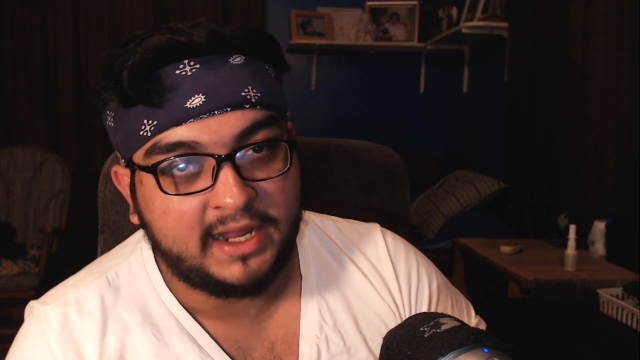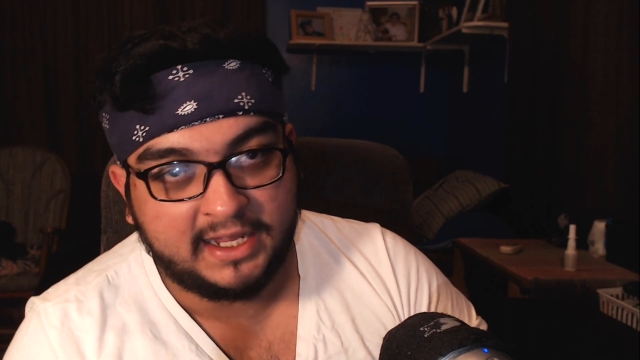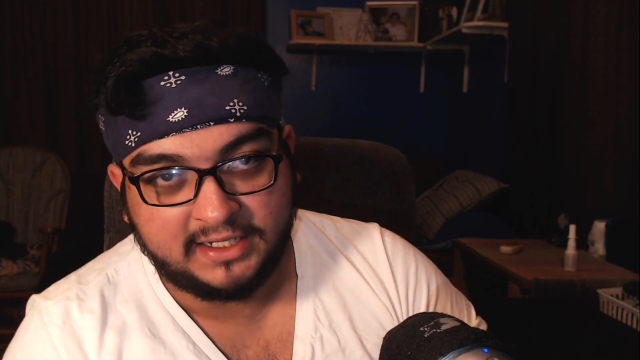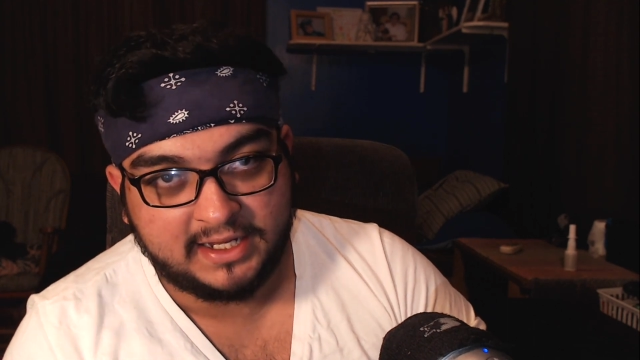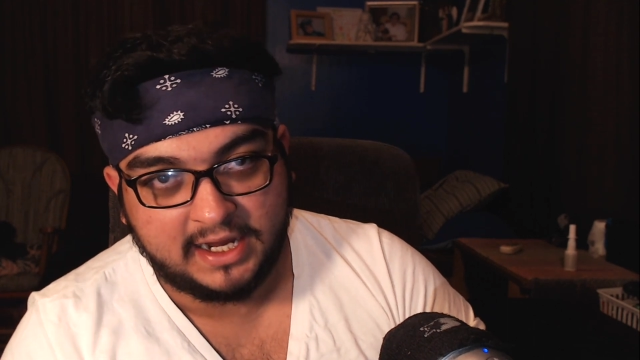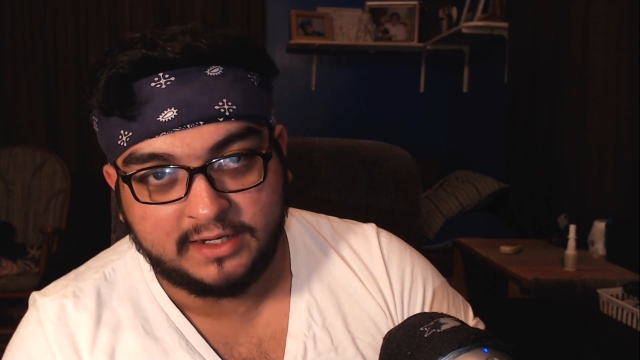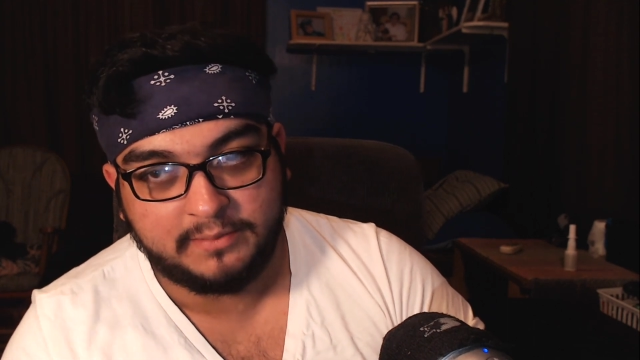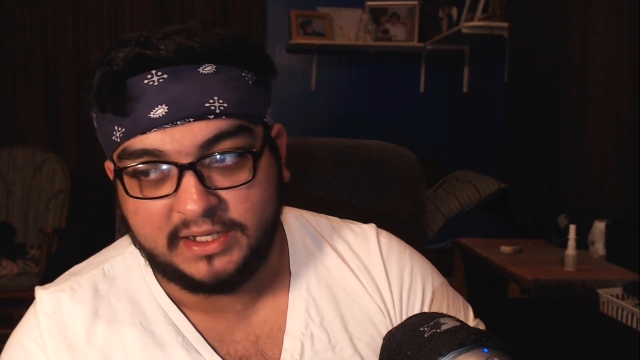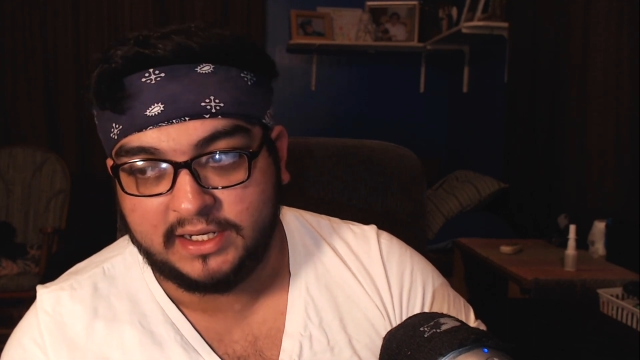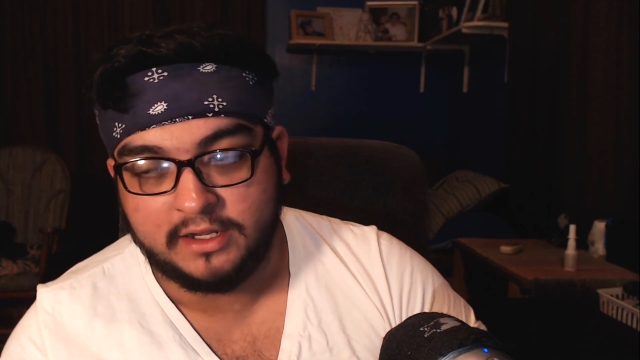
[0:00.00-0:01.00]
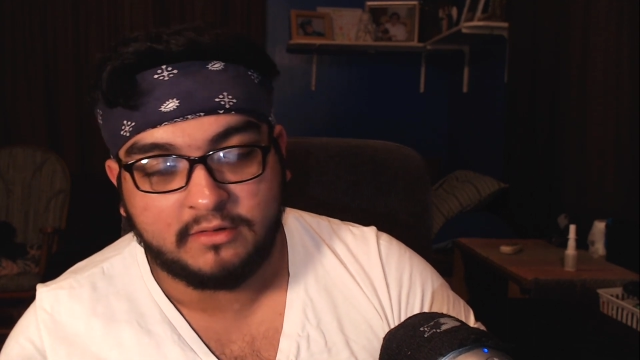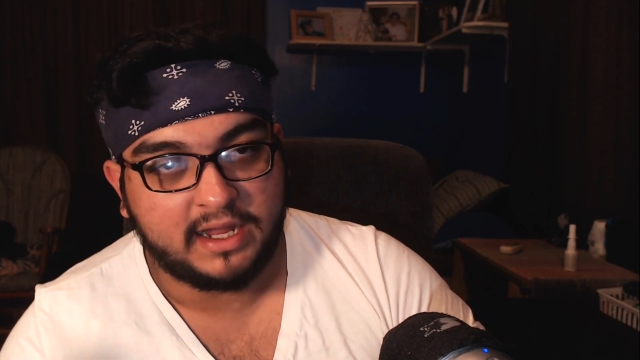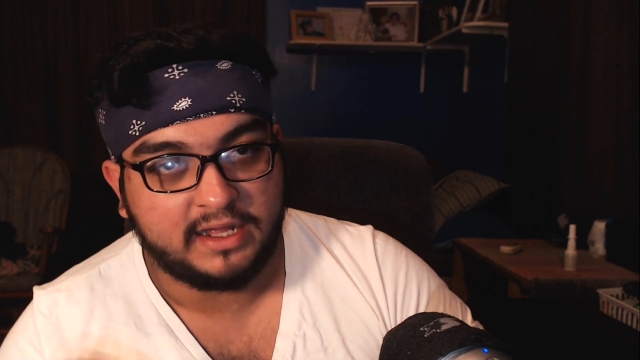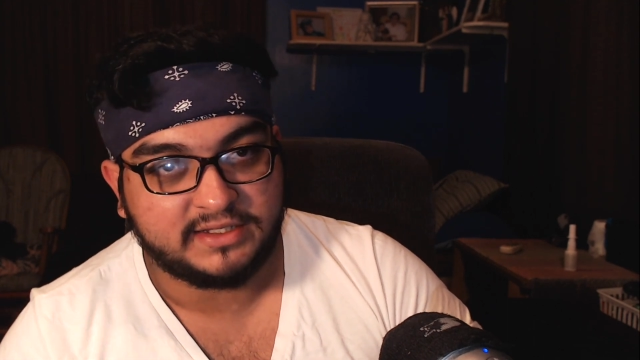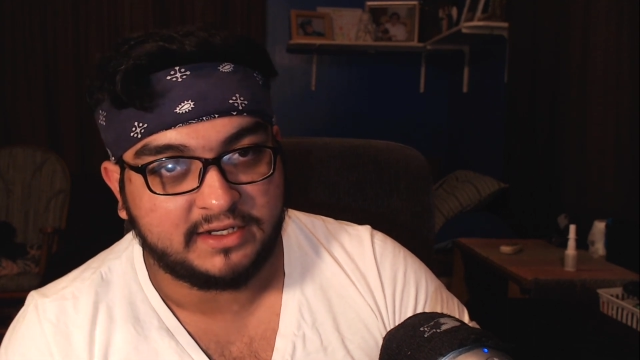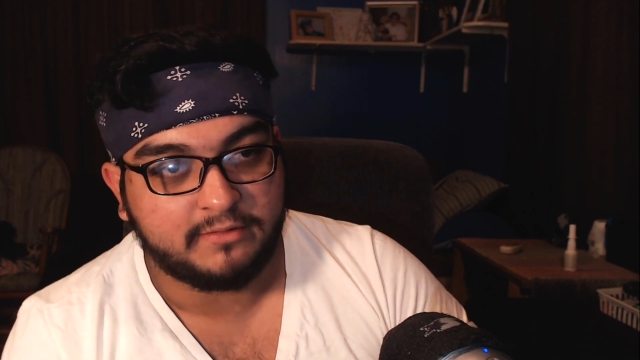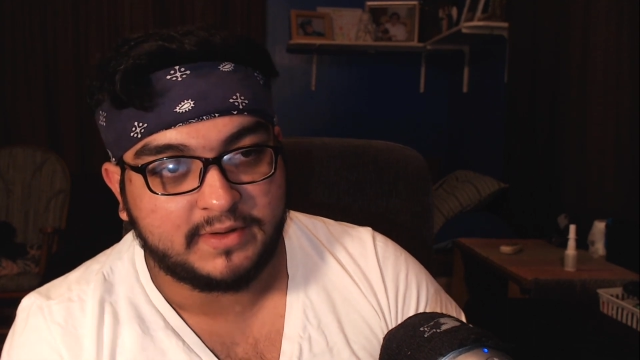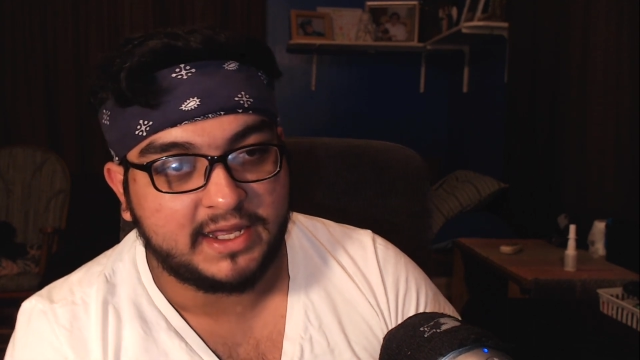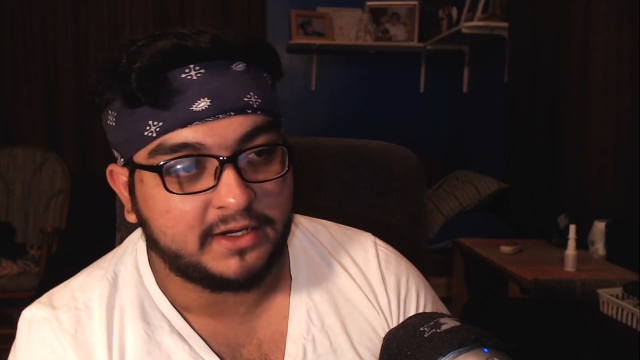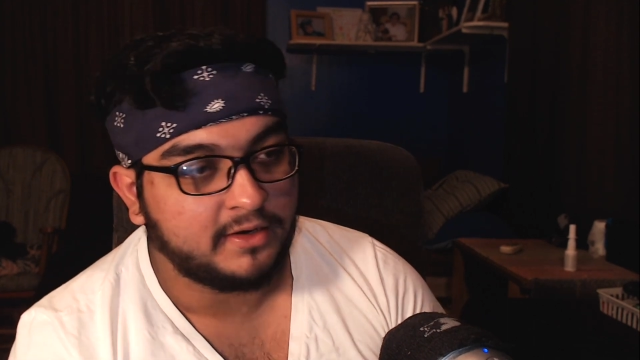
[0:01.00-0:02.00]
any kind of BDO content
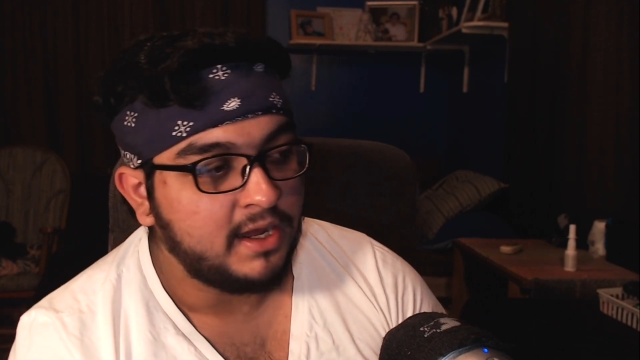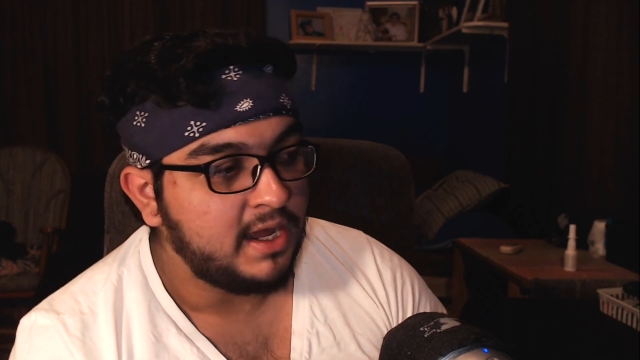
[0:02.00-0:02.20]
creator.